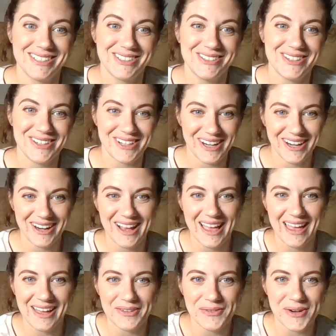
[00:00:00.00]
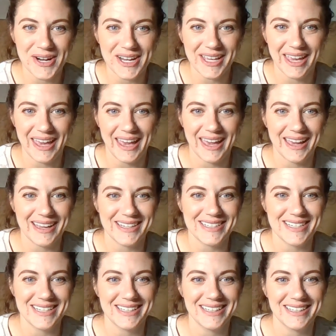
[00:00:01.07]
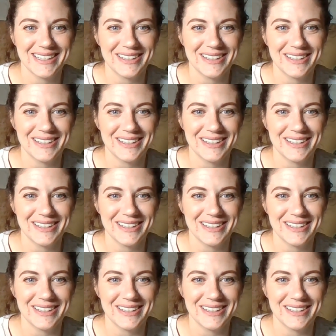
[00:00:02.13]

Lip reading: do your work, and